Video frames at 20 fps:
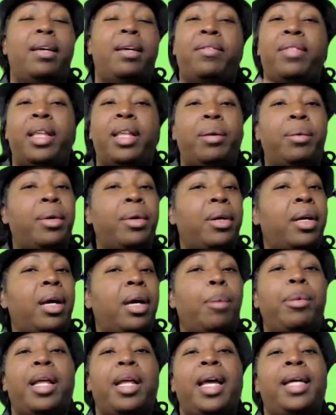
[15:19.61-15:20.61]
if there were a
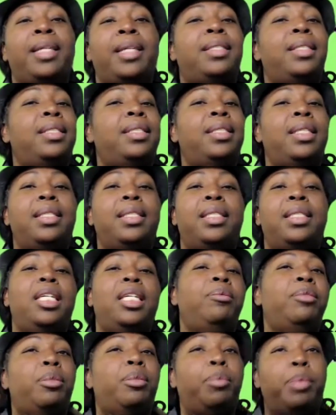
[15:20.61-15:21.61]
couple of SEC
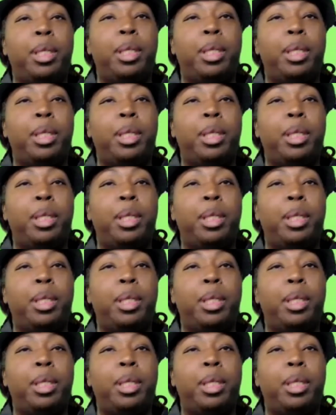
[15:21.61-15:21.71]
teams,